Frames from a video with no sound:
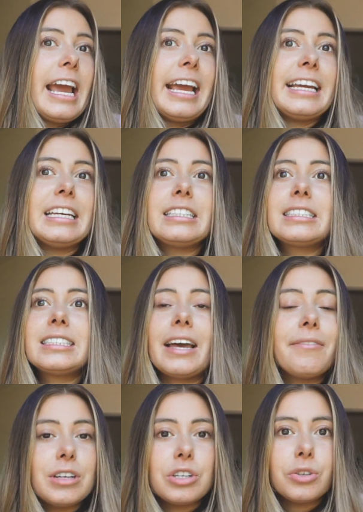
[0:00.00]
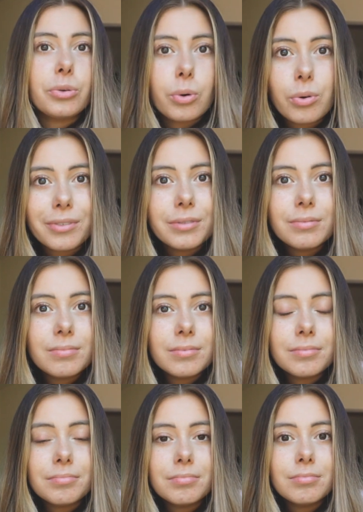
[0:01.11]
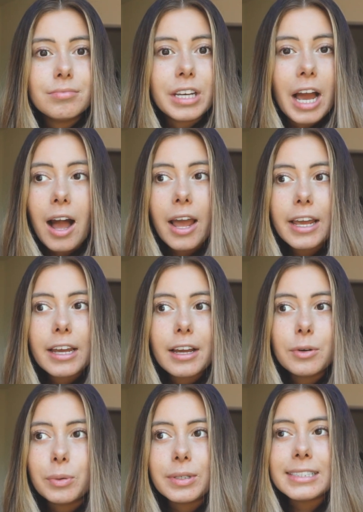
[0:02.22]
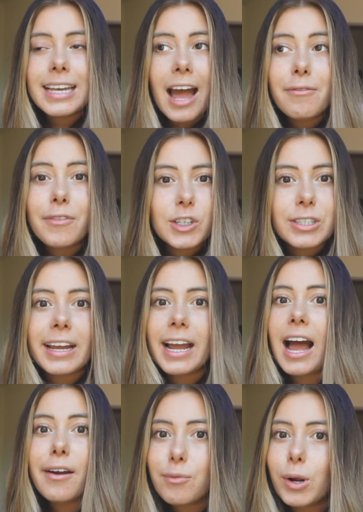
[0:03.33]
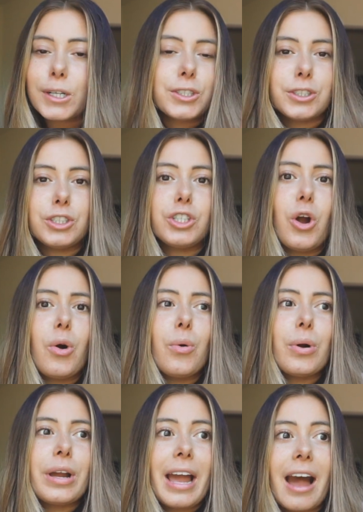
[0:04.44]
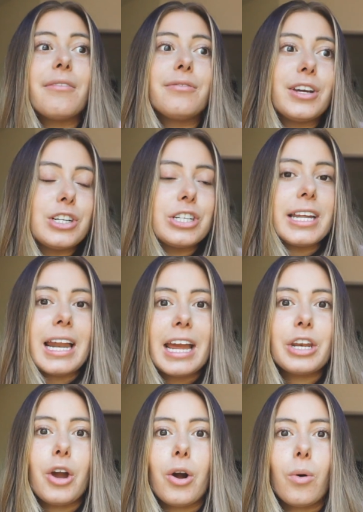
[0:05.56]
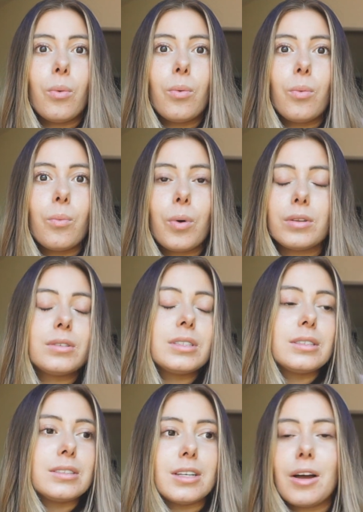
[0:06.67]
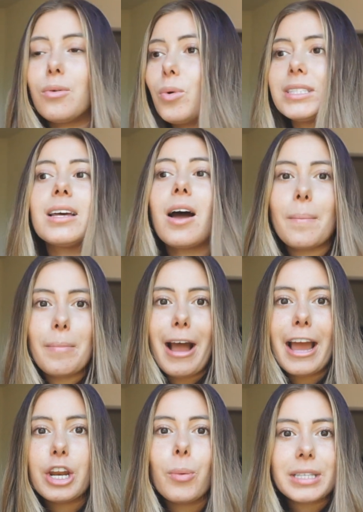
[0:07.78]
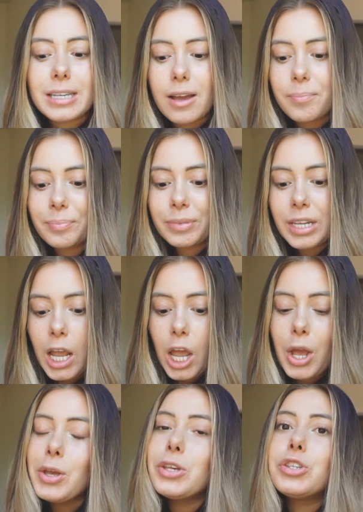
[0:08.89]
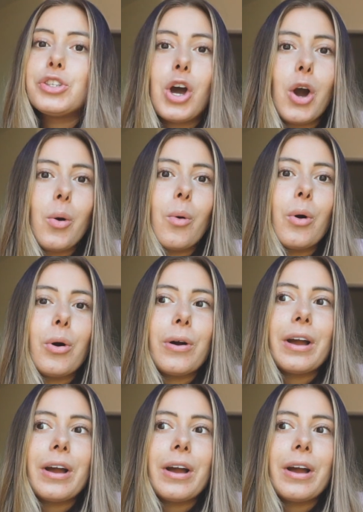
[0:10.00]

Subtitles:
a 70-year-old guy who is catfishing. Like, I've watched the show Catfish, and I know what's up. I know what's up. So